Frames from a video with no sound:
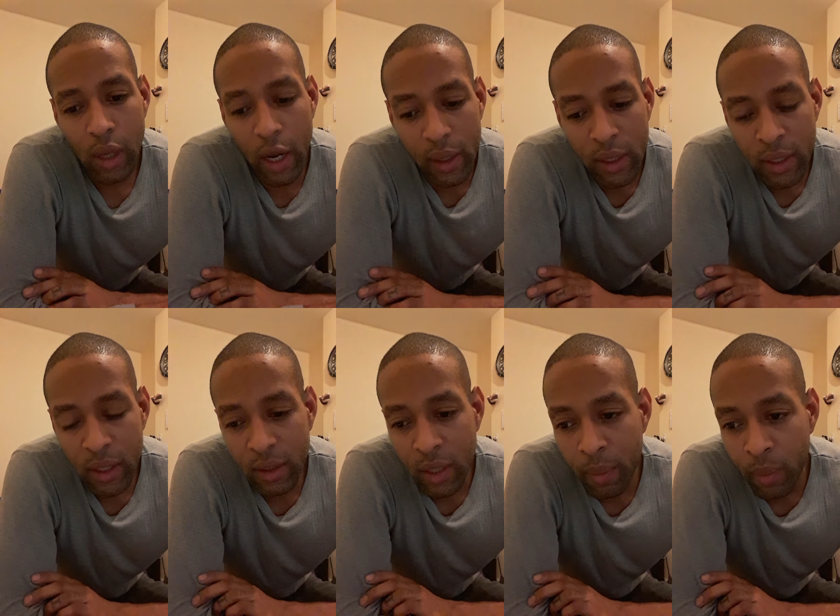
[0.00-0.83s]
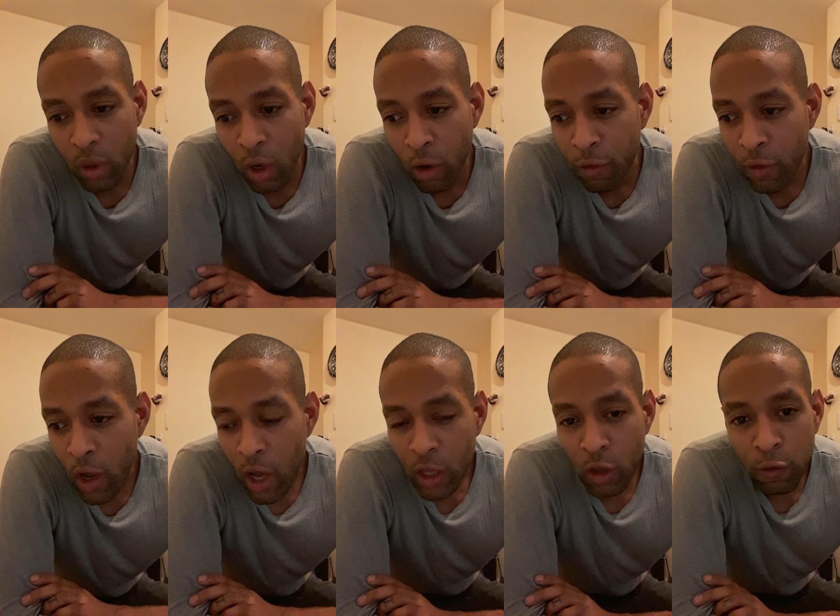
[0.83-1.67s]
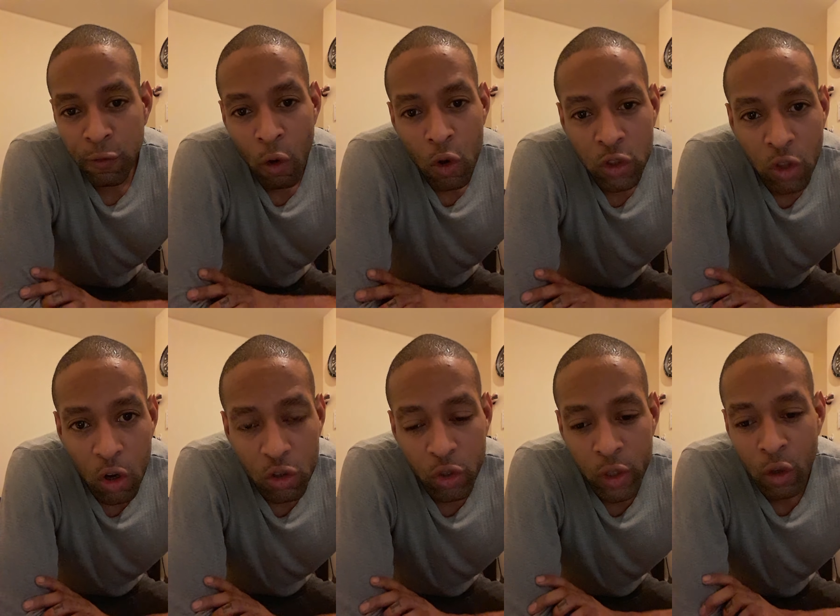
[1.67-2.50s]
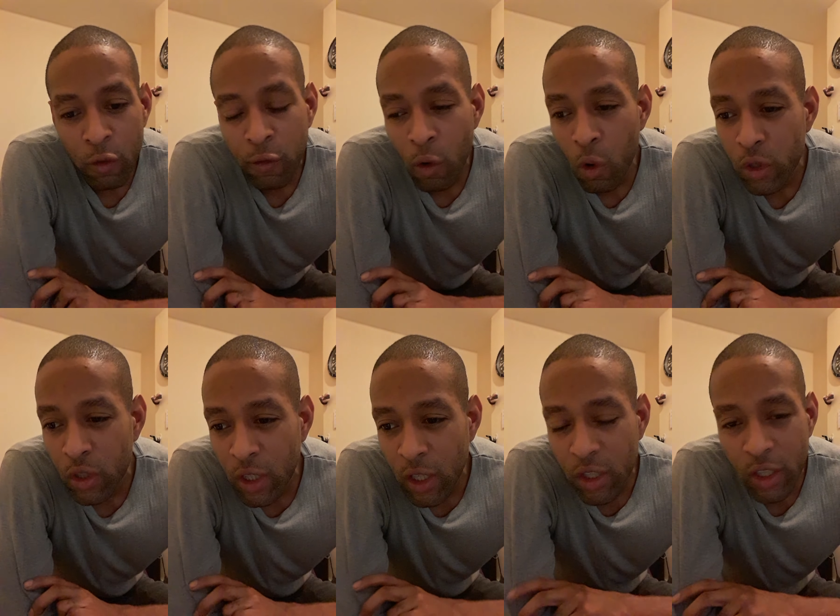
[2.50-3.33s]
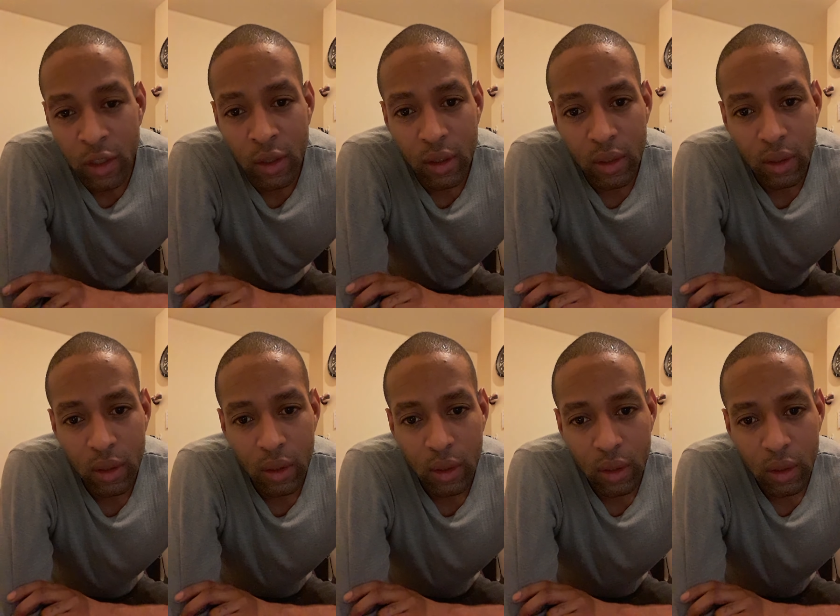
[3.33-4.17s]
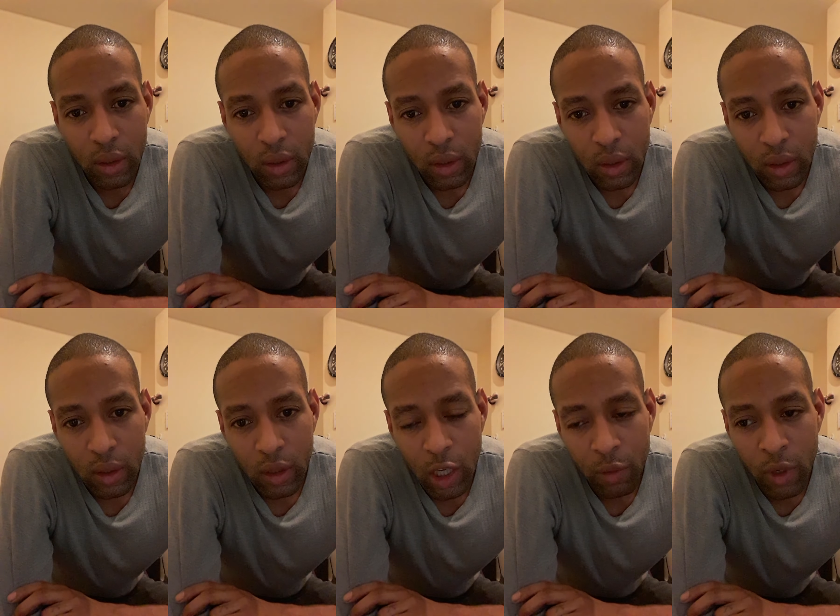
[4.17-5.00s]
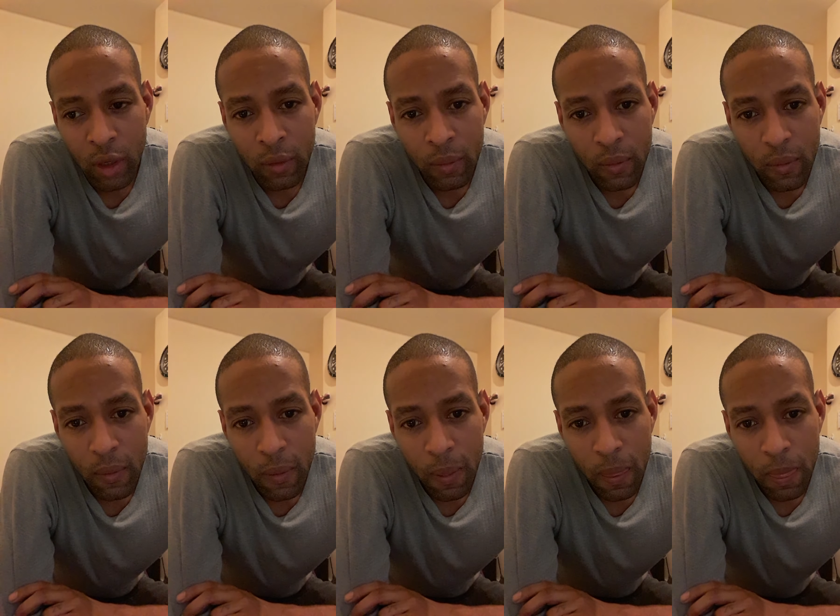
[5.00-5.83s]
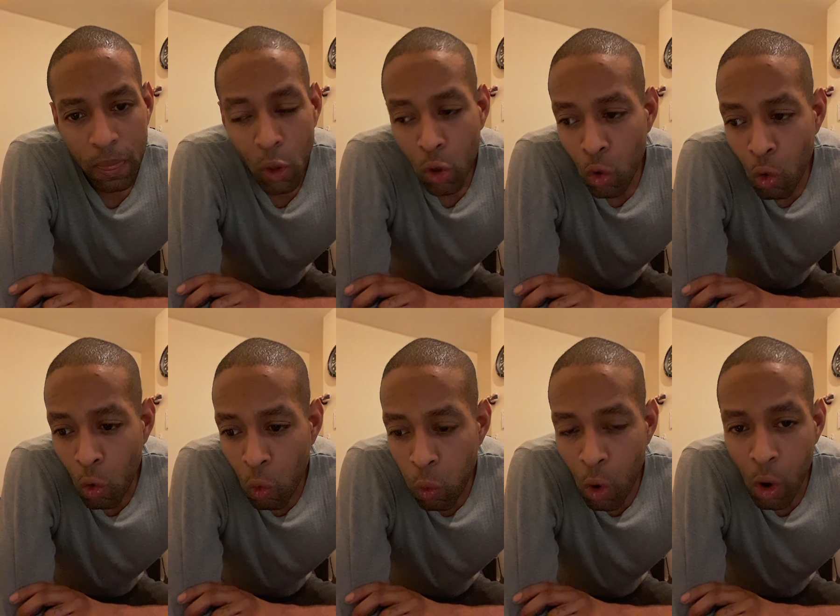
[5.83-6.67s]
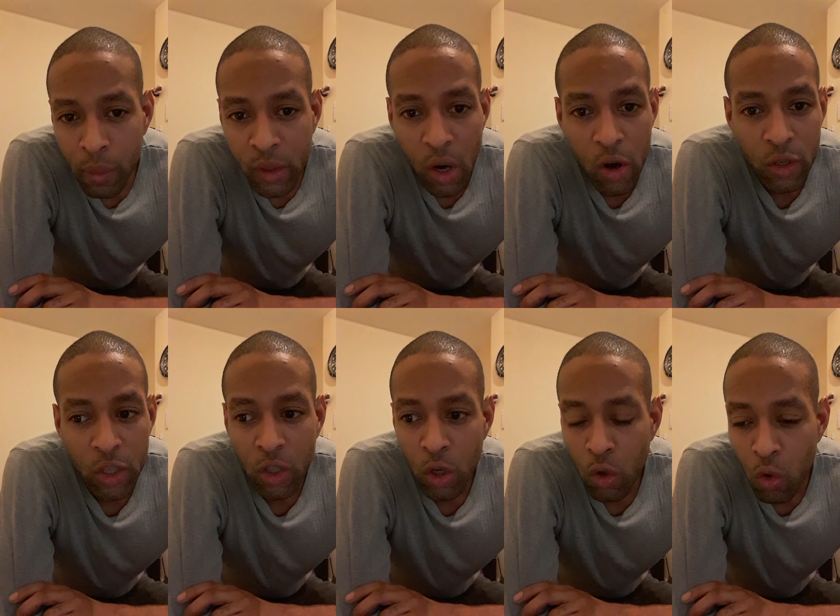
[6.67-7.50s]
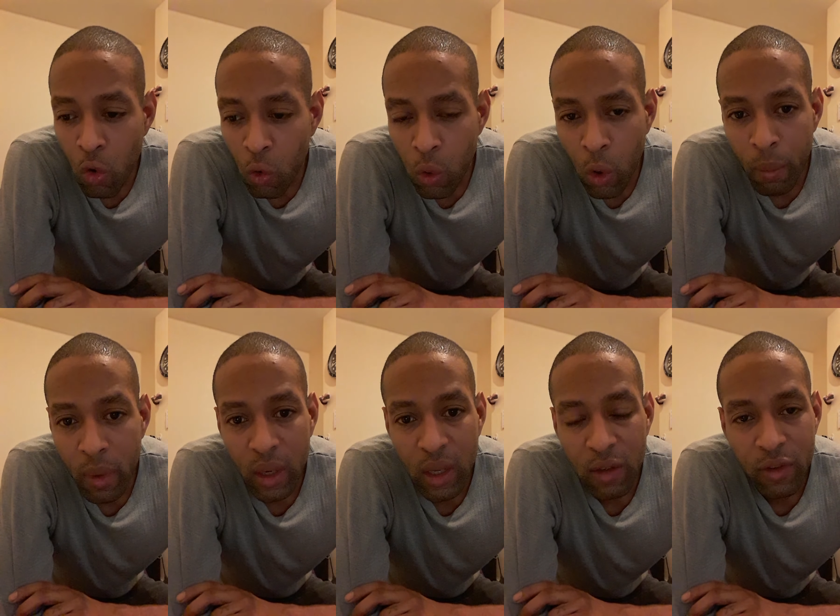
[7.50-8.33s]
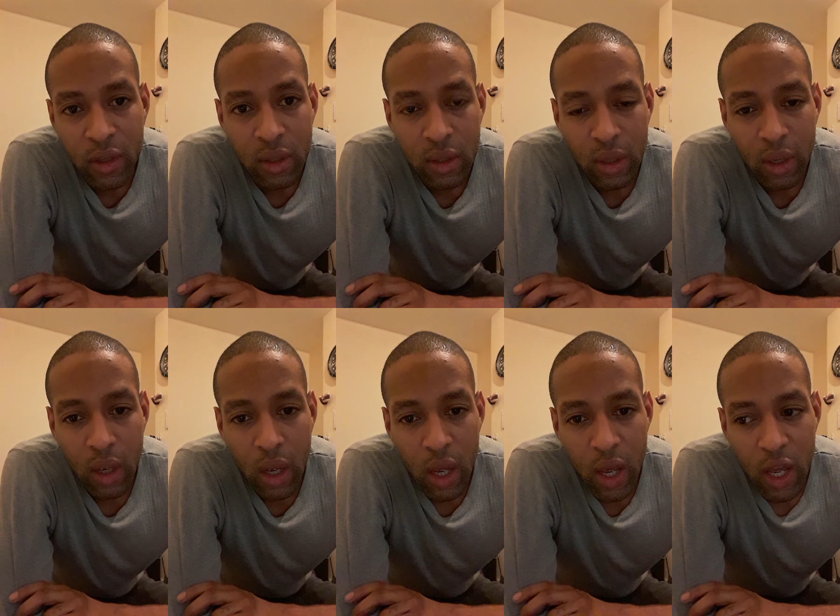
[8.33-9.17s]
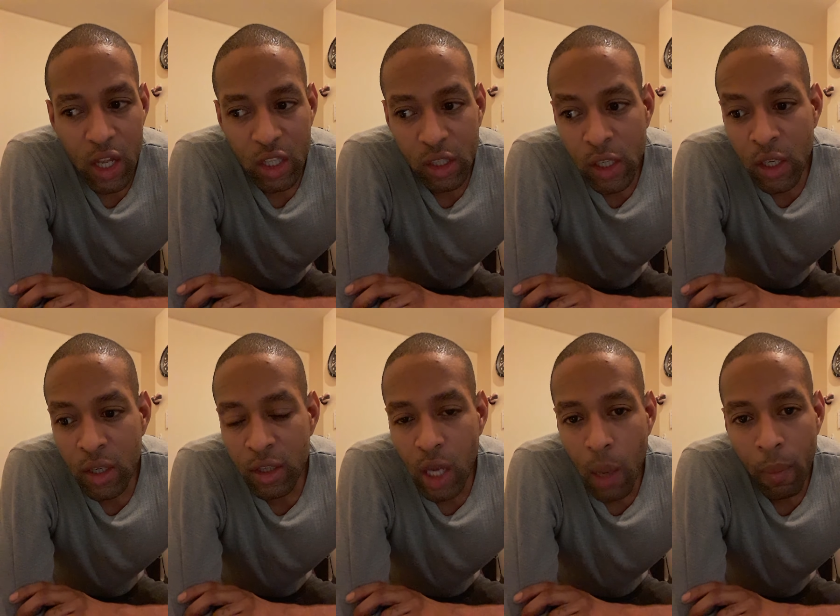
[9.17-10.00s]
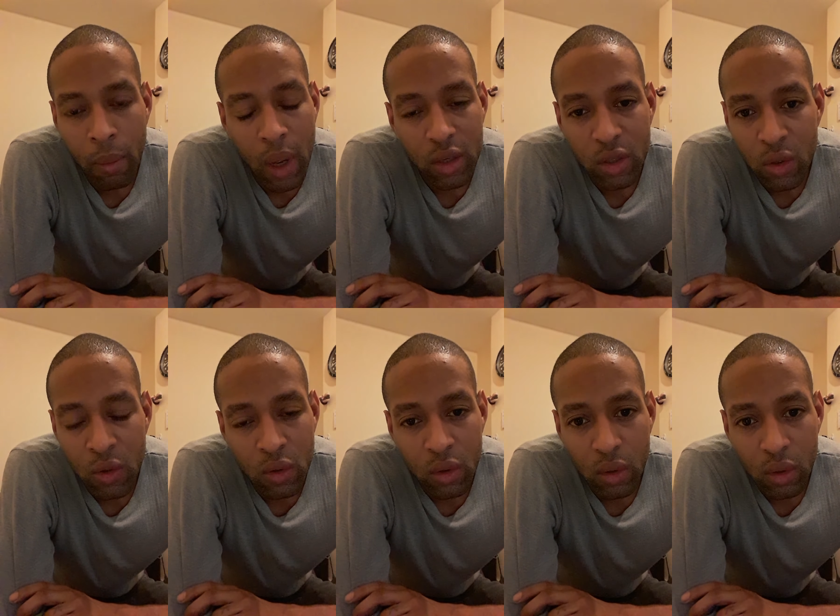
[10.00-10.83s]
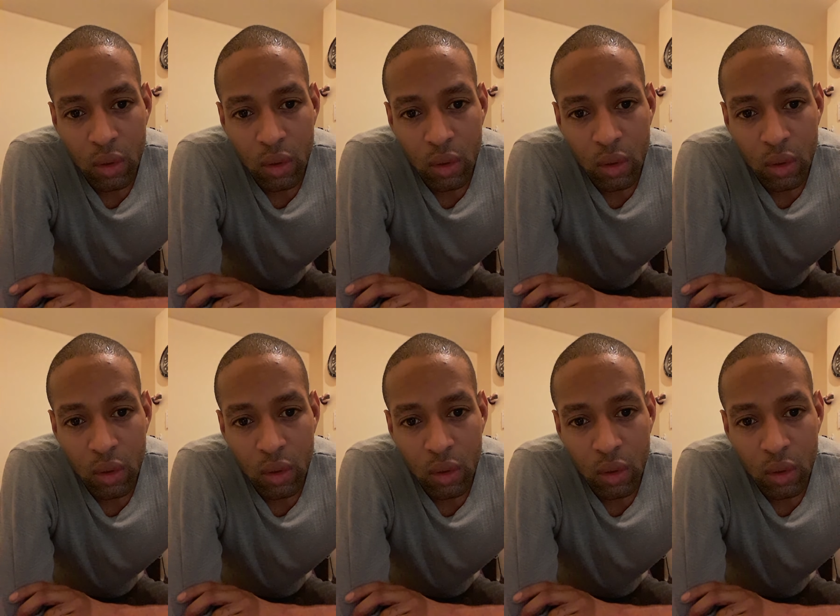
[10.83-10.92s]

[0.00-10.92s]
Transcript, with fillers: And this is a symbol of the false doctrine, the false teaching. Amen. The lukewarm churches, the lukewarm believers. Jesus is coming back soon.